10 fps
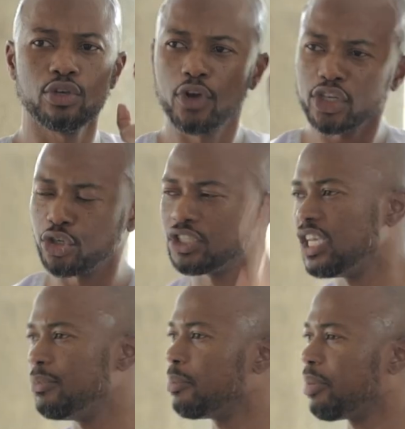you've got your
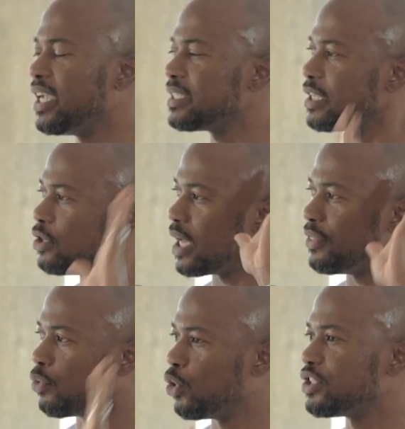team in place and,
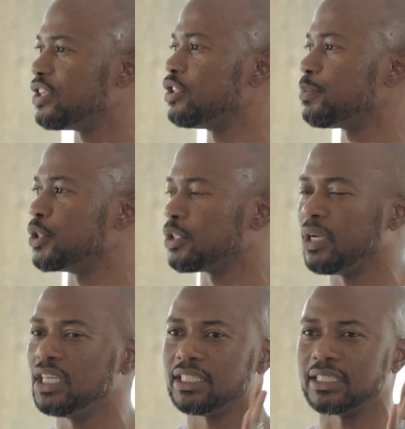and the roles and
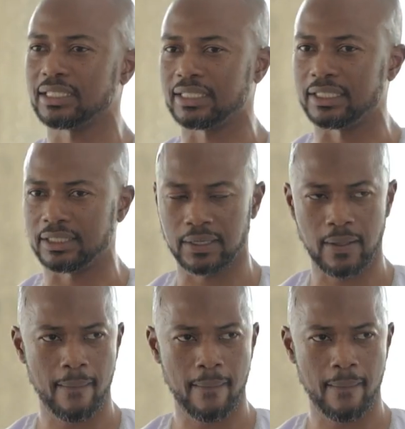responsibilities are set,